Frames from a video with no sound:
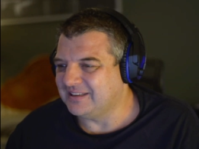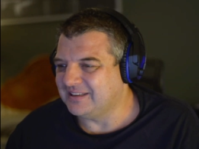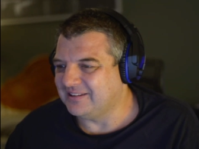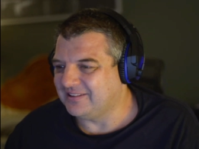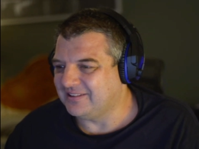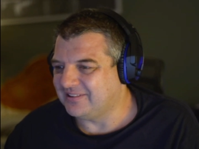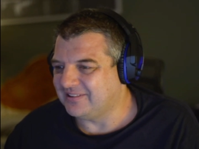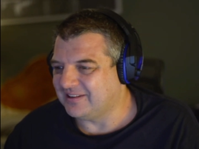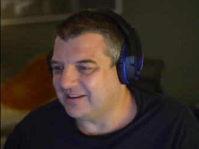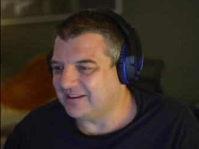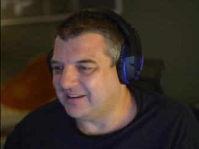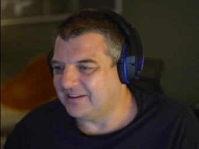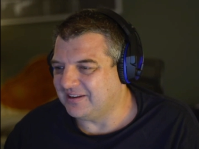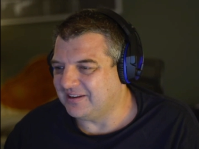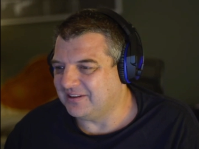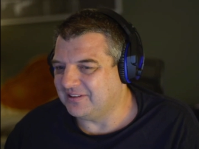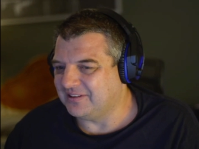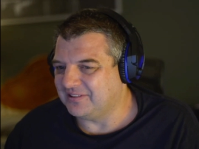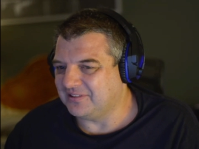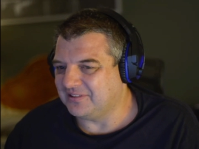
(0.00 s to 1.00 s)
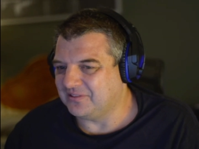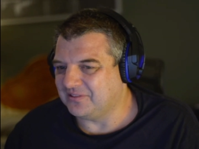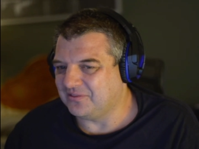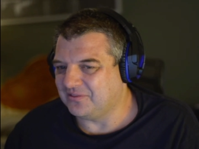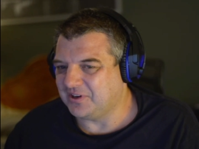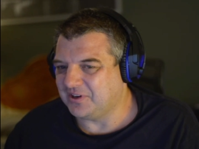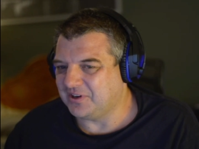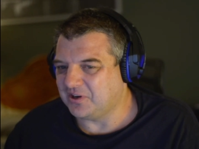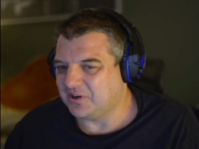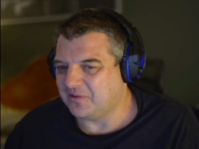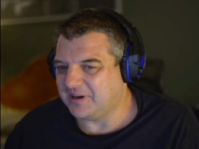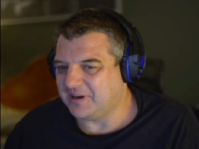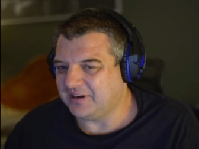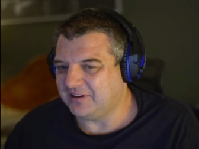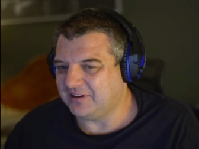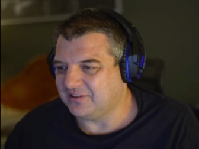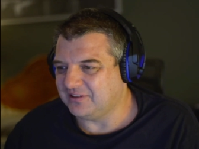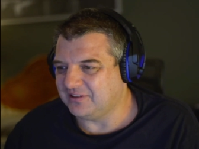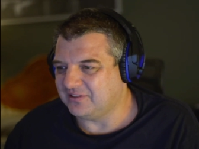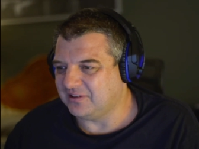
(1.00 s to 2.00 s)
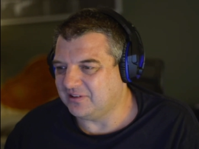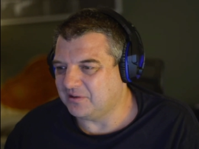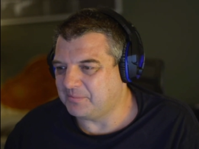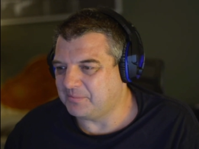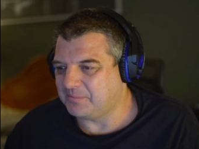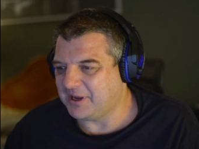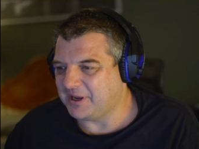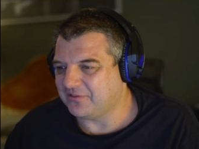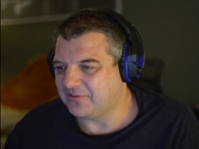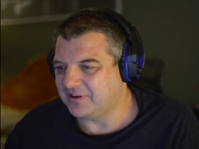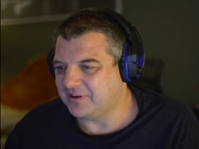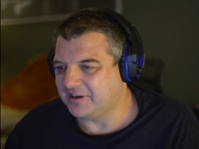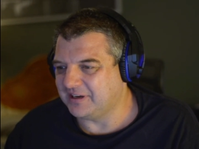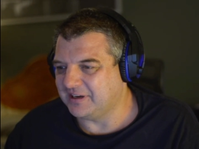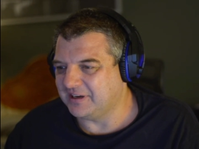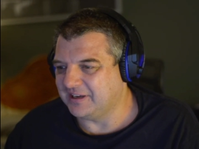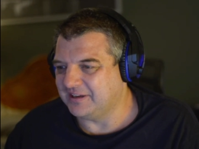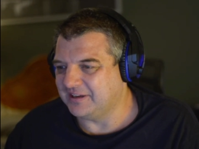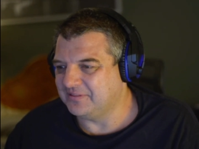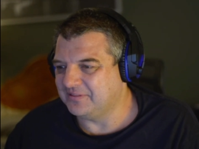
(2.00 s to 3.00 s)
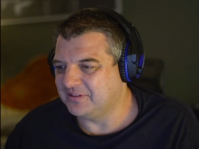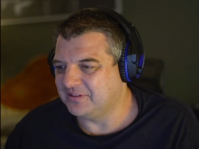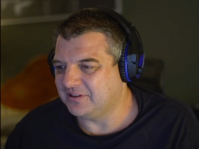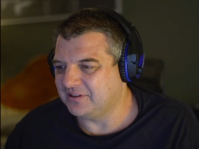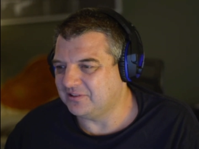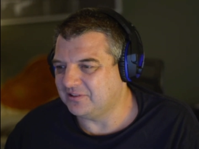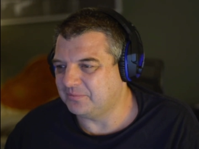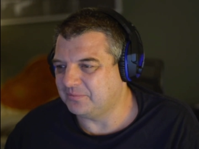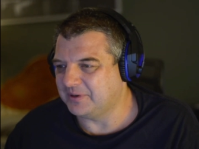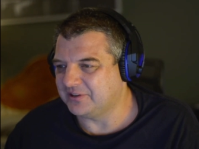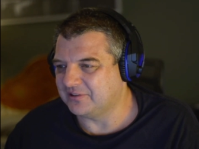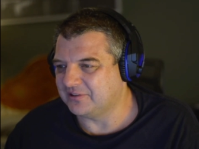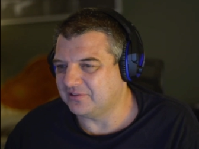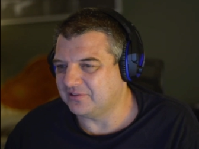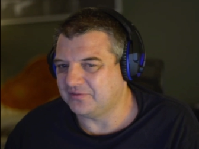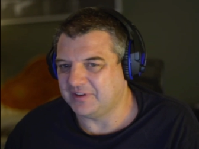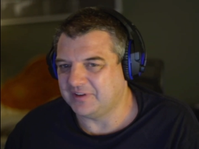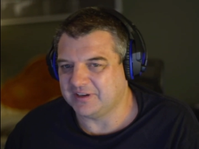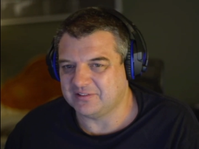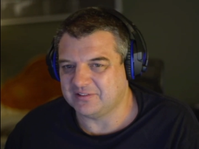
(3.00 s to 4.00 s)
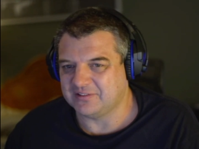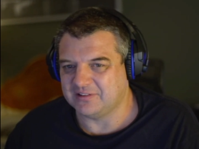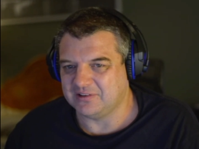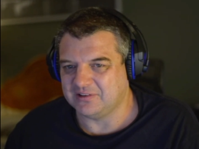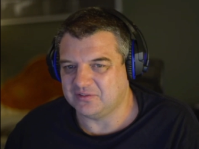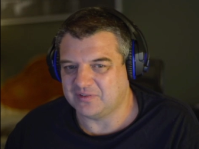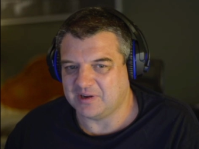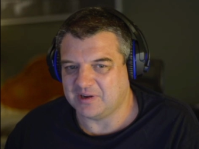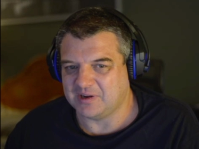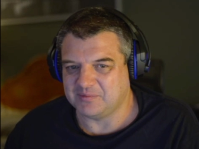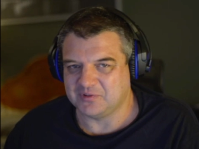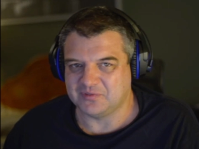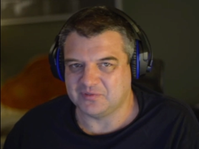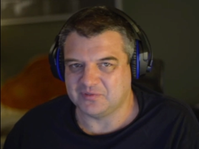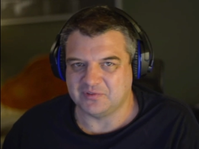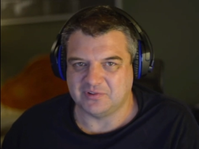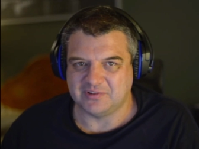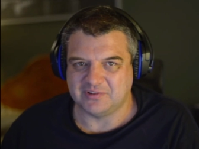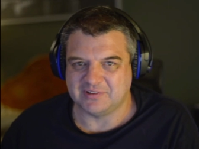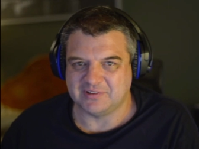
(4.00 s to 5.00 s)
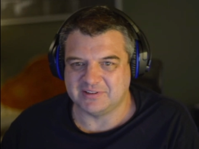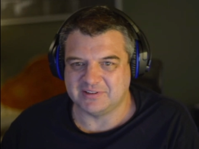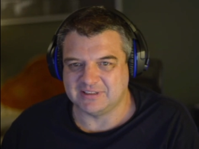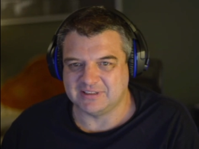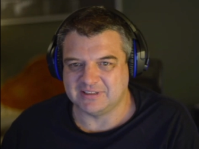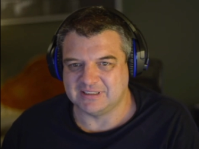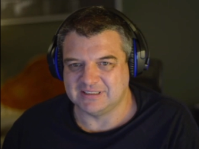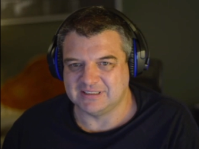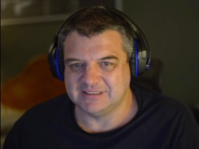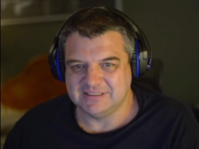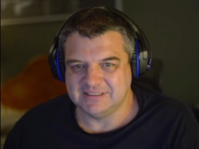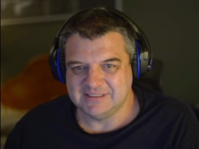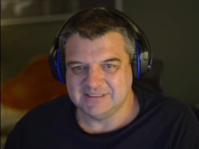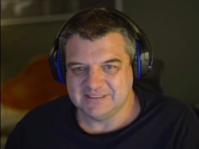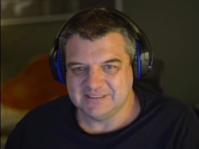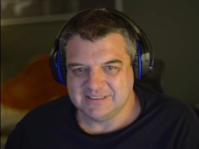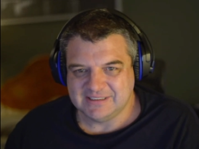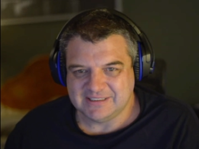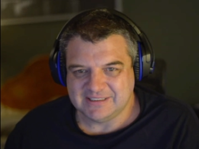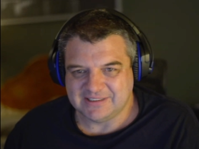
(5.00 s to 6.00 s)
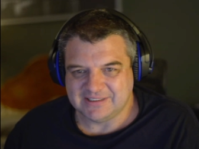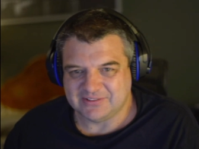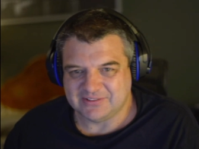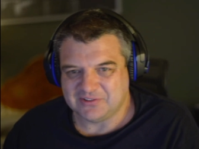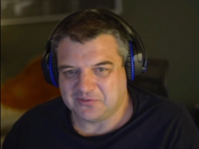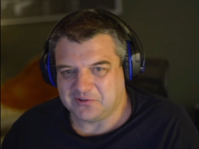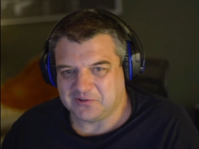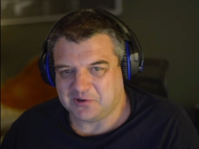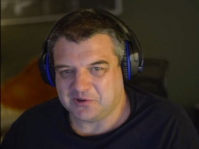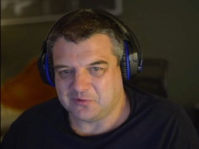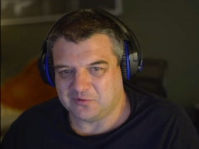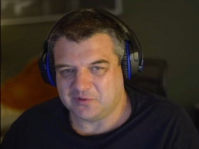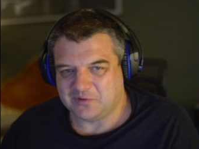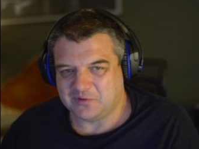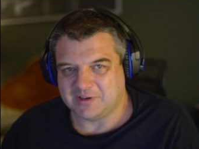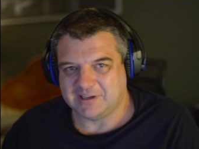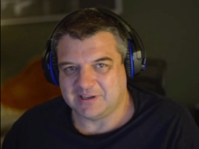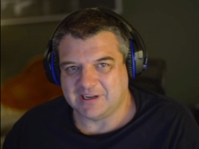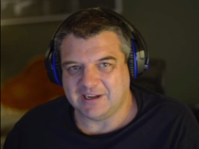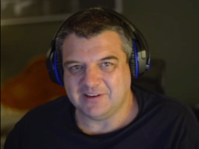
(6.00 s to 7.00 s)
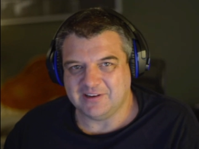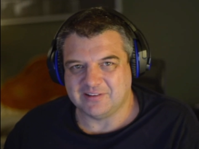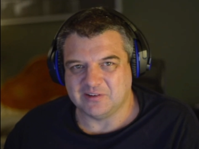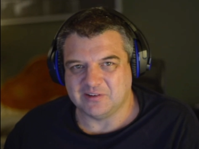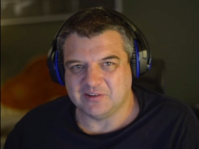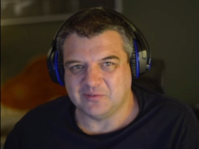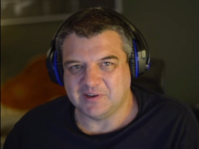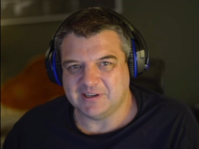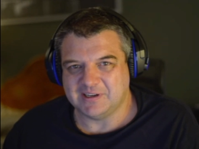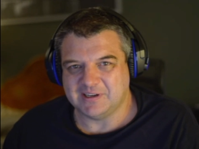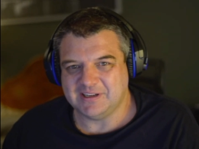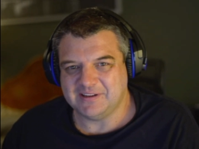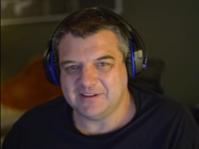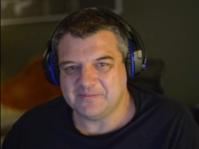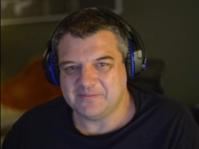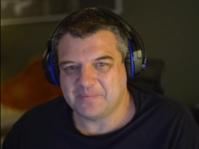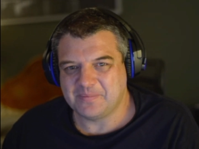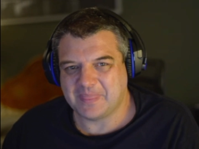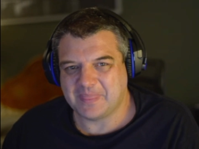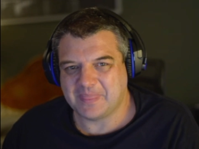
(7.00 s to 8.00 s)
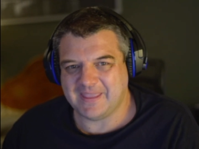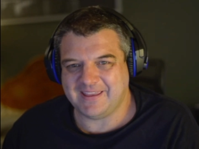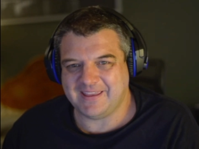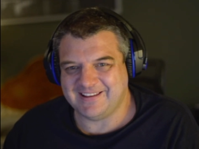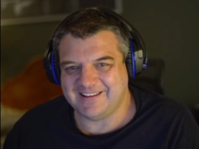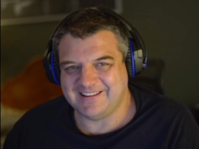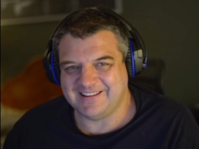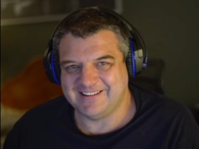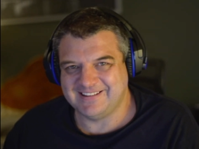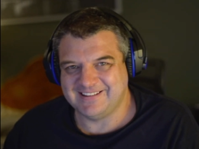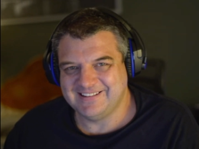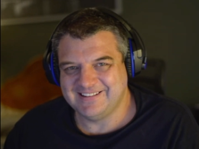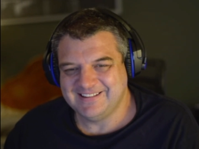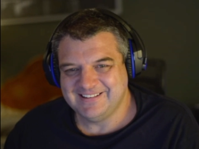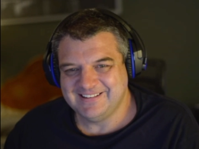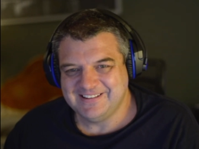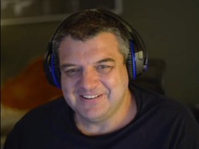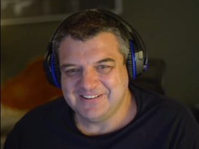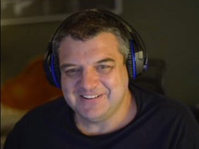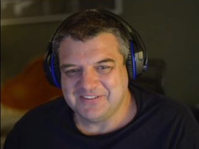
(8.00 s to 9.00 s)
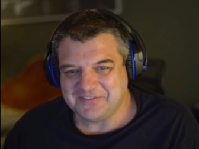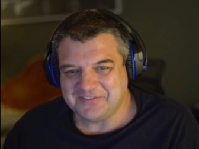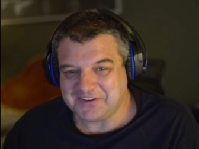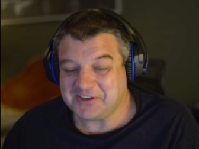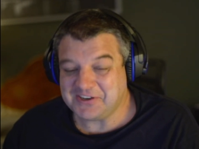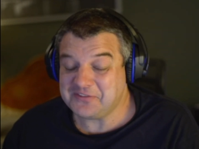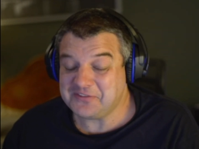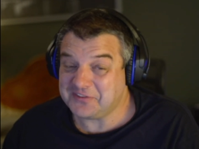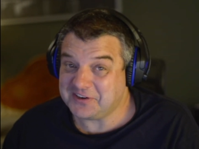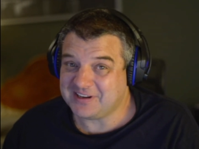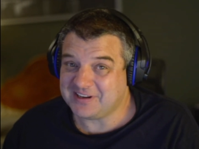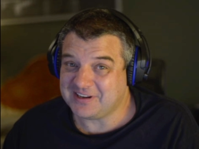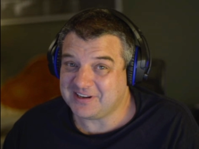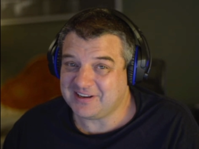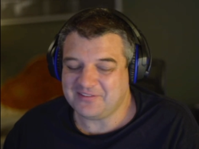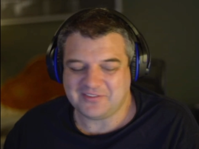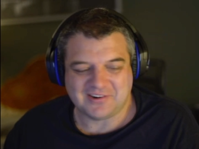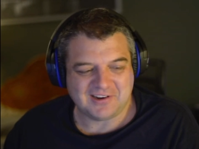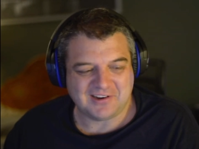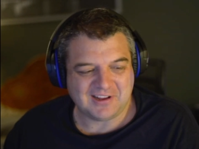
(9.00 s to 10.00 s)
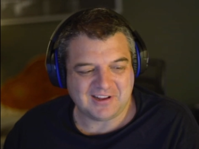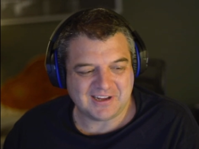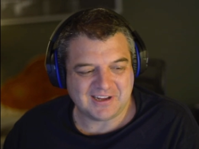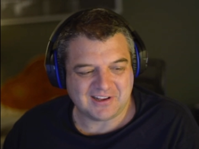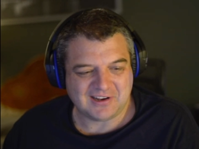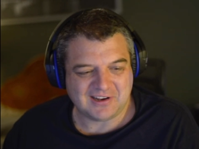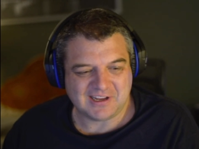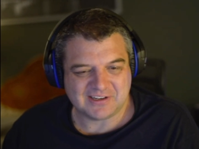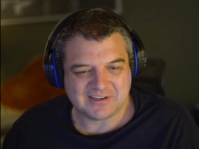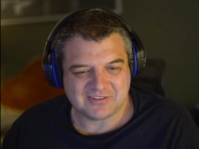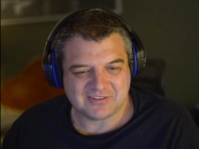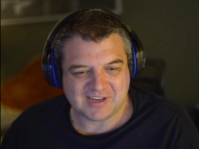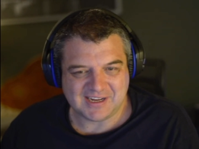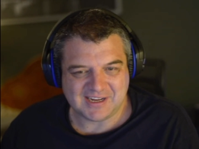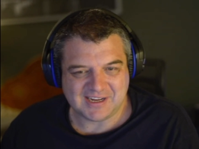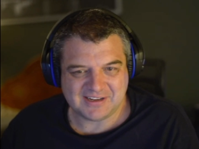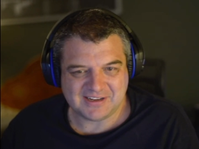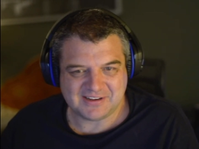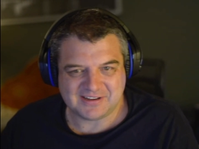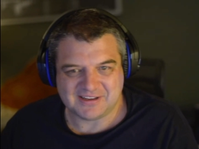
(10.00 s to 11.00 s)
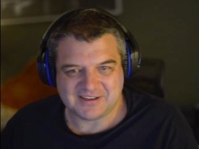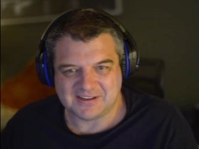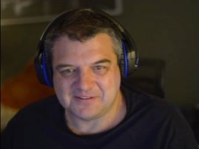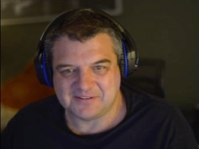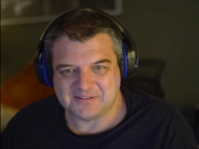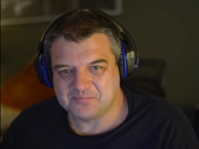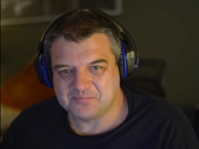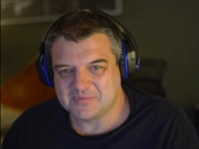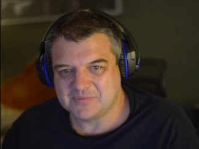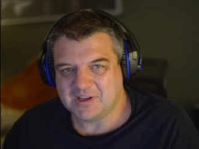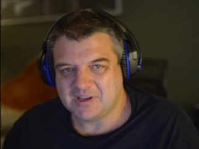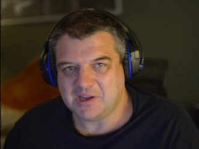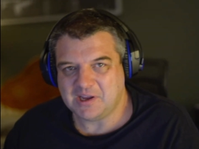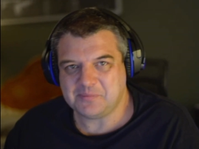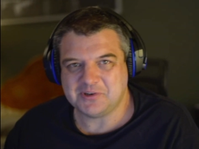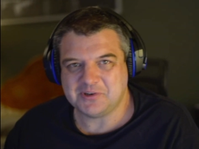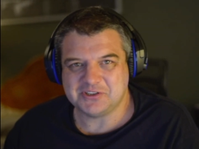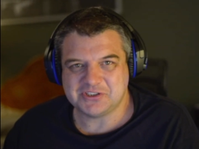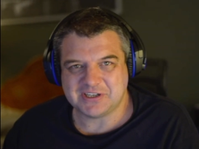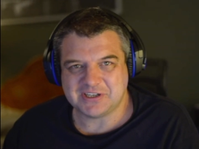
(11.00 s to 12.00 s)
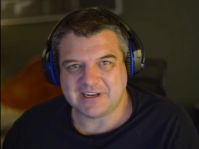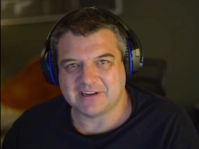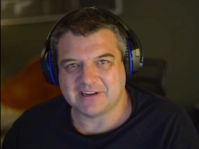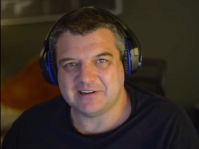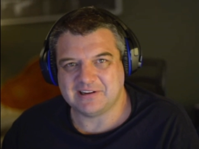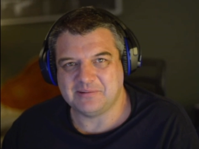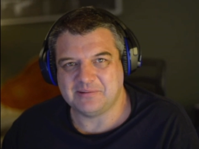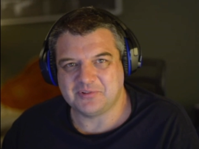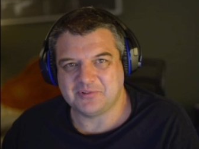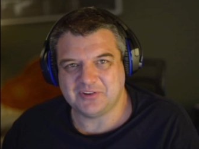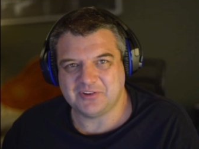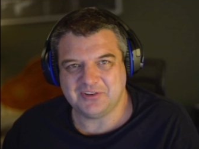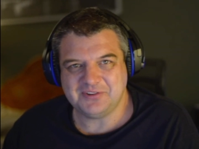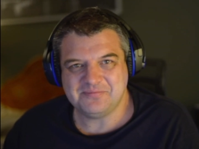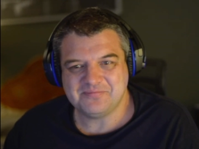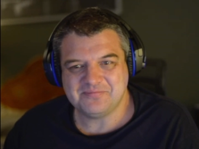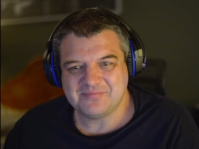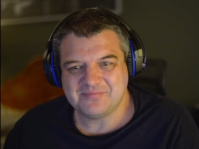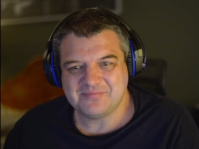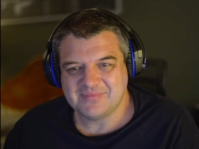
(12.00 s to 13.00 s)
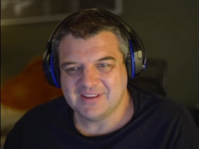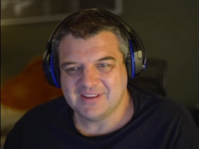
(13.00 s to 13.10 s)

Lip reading: The video editing is in the background there. His special effects he's famous for, and he's not really revealing anything, really. Very, very clever. I like Zach. Hope you enjoyed that clip too.